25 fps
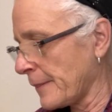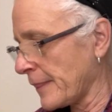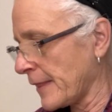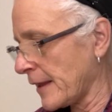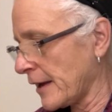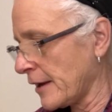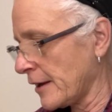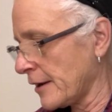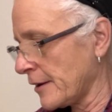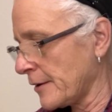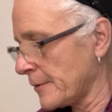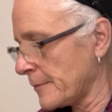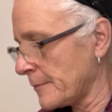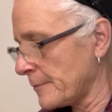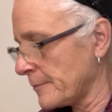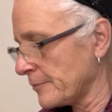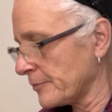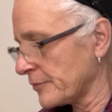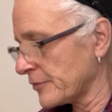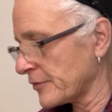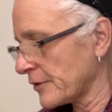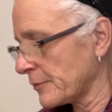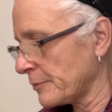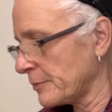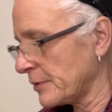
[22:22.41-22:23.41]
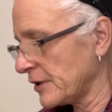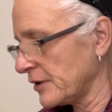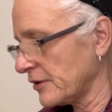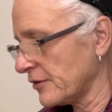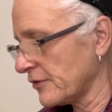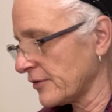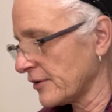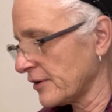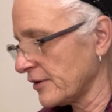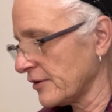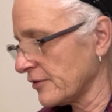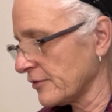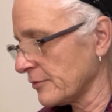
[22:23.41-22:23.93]
The piece
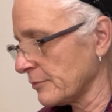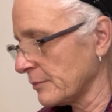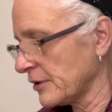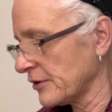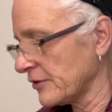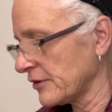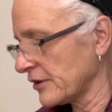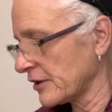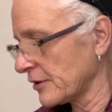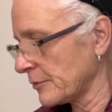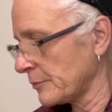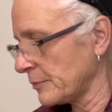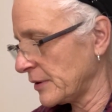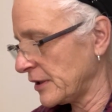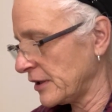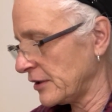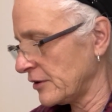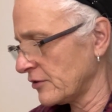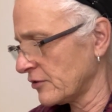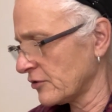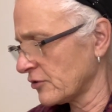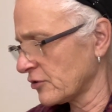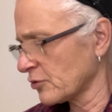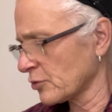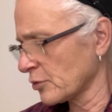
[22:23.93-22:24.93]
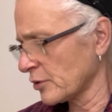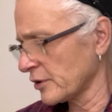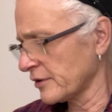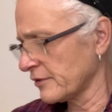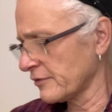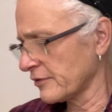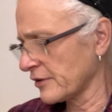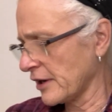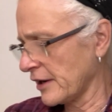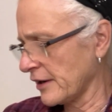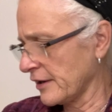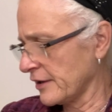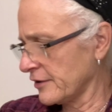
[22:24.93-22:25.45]
that is missing a piece, sort of,
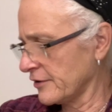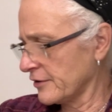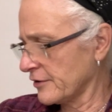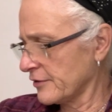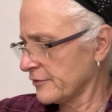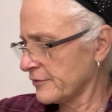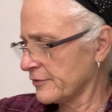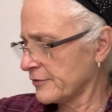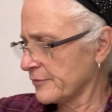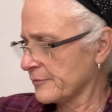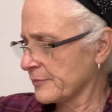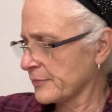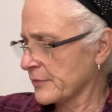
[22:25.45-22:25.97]
kind of.